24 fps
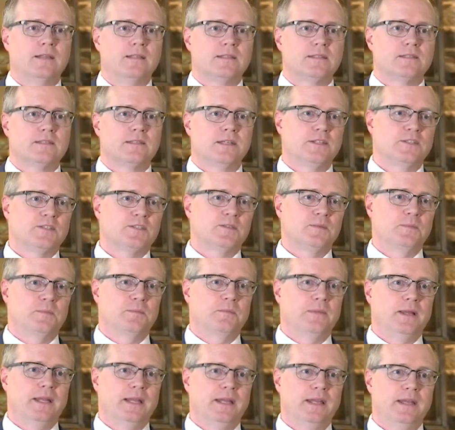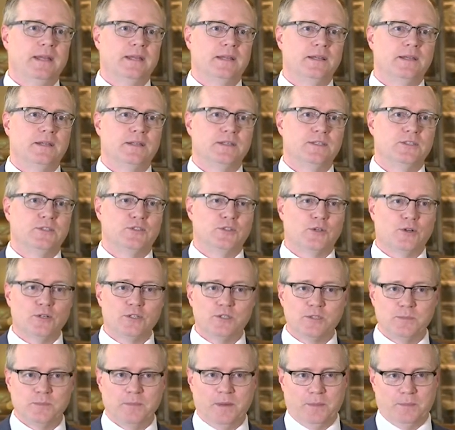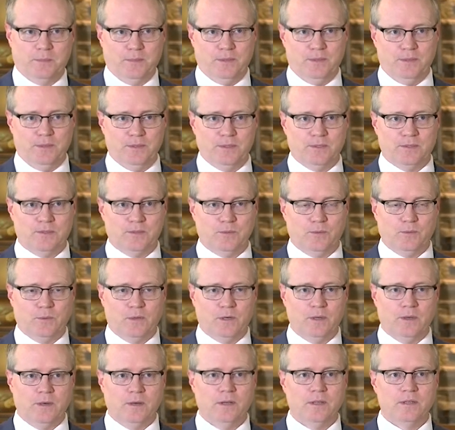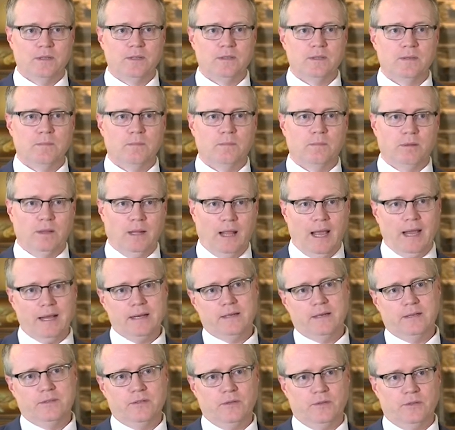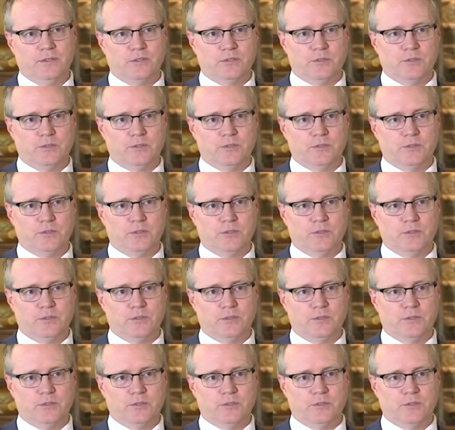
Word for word: Since many church members were blinded to the